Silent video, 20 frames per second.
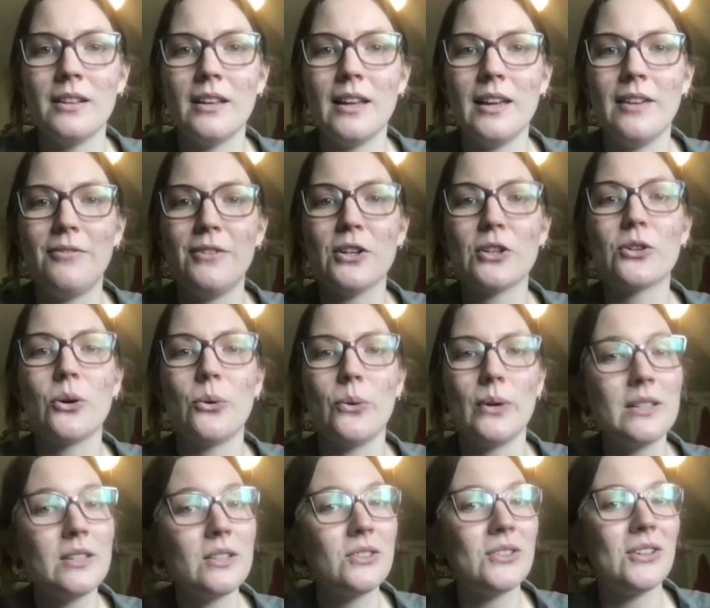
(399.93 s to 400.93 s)
If you're
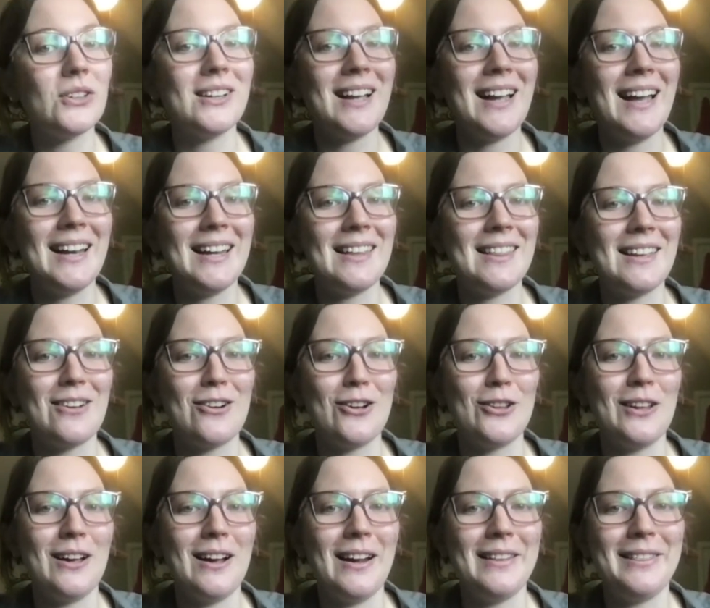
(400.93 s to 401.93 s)
going to start anything
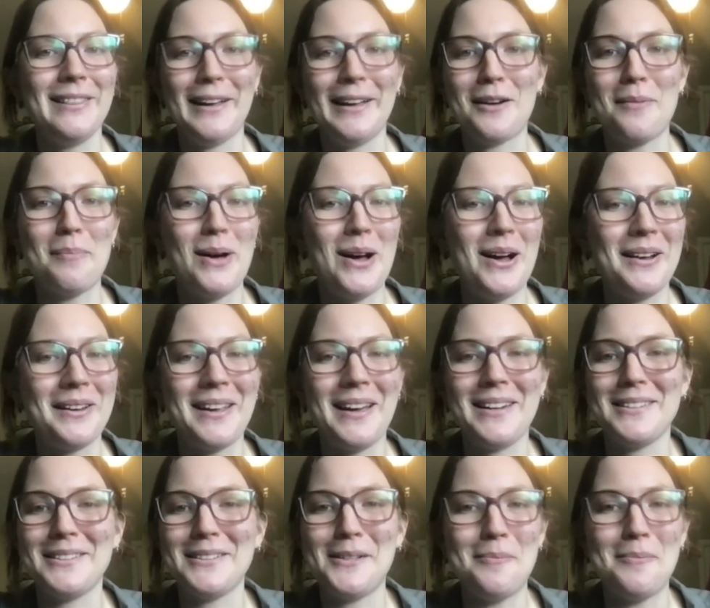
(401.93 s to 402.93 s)
online, like a
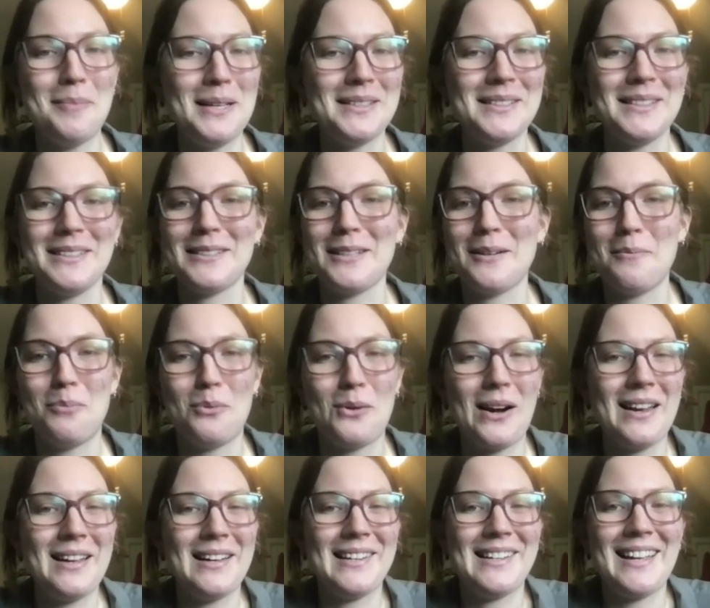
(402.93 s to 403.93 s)
podcast, a business, a
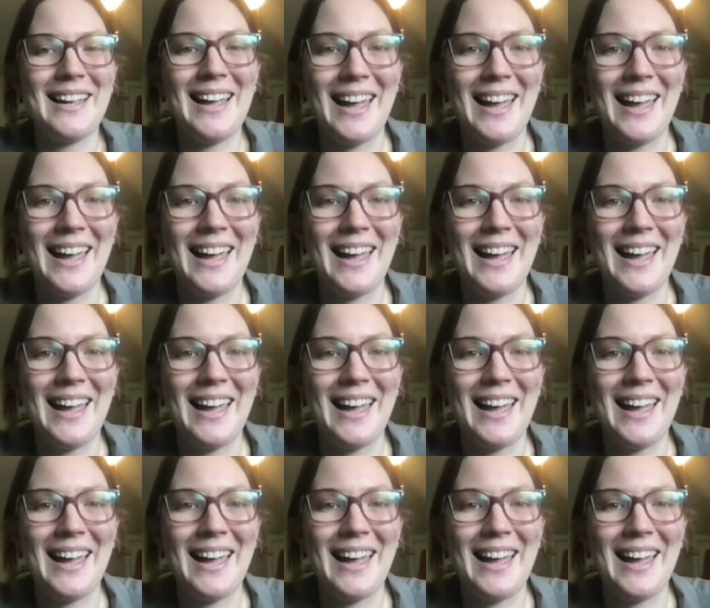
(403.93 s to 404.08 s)
brand,